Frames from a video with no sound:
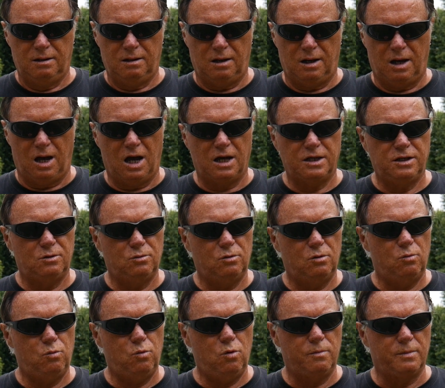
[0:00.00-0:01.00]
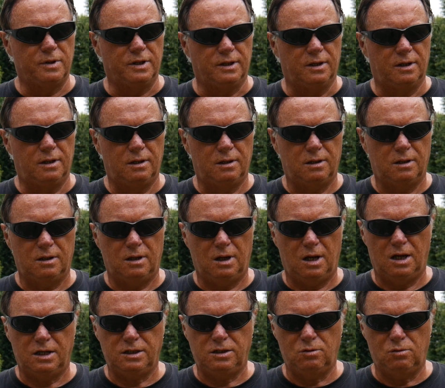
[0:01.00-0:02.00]
Are you a woman? Are
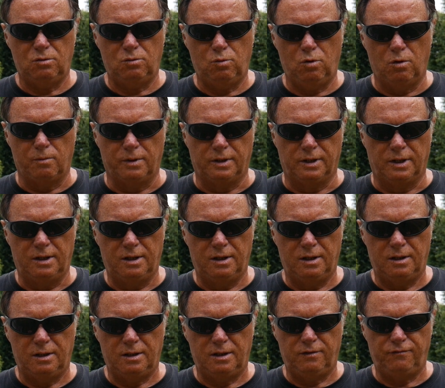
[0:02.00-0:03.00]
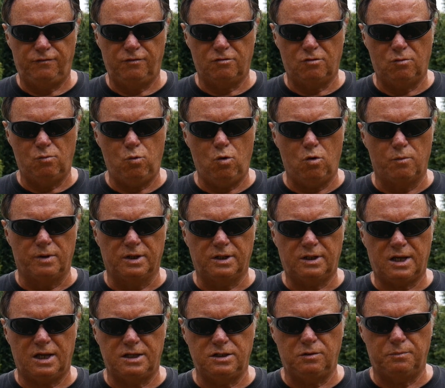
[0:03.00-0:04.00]
you a woman? If you're a woman,
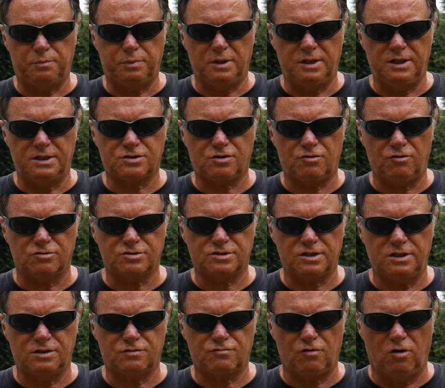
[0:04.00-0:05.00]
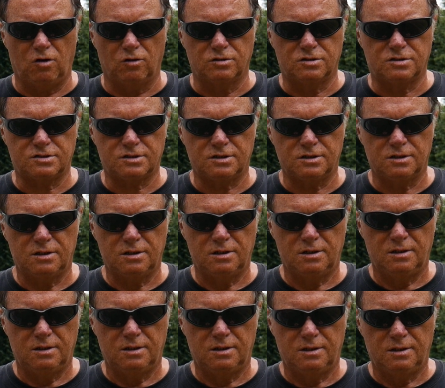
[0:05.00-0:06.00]
can you please cross these rods?
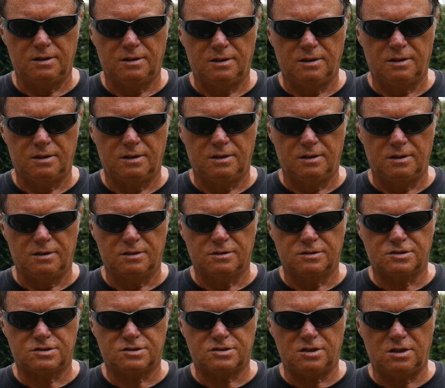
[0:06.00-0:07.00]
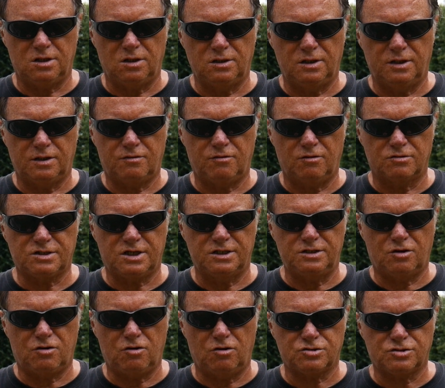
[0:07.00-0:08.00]
Slightly cross. Can you
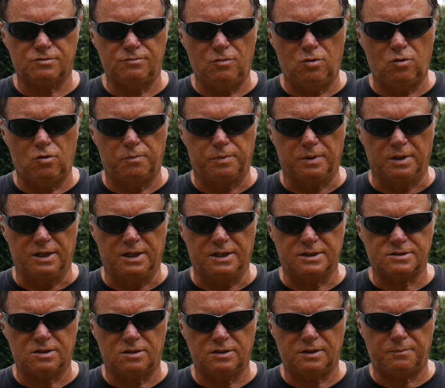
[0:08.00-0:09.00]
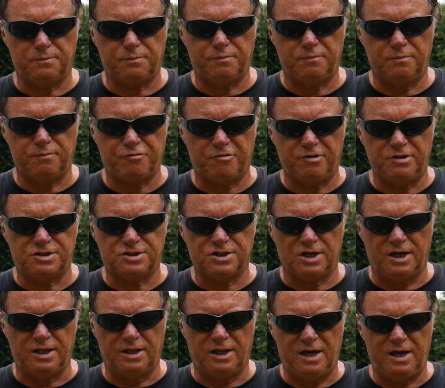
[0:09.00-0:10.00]
cross them more, please? I'd
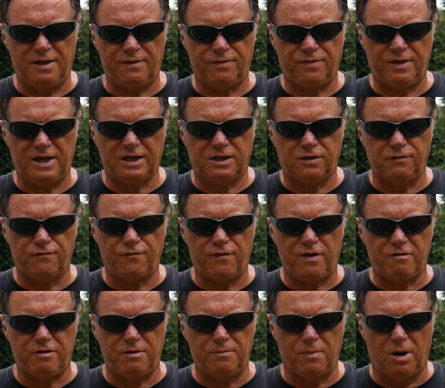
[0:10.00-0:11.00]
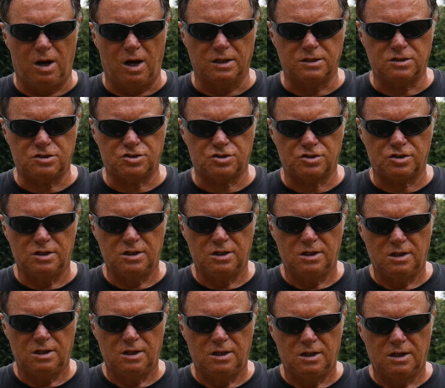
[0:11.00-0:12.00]
appreciate that. Thank you very much.
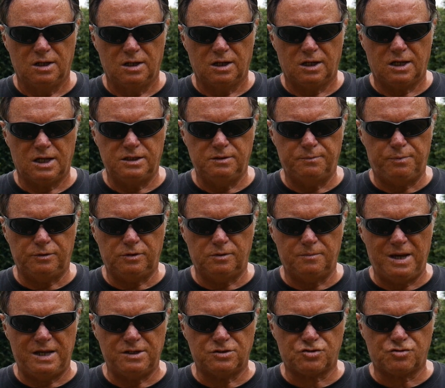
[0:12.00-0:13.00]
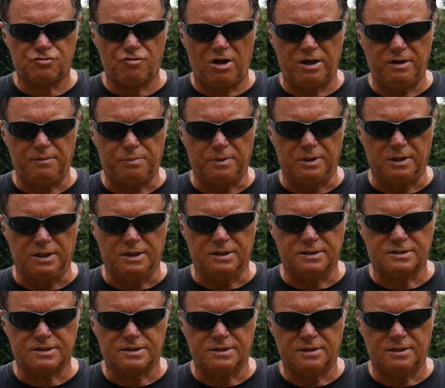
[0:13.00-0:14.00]
Can you put them out straight, please?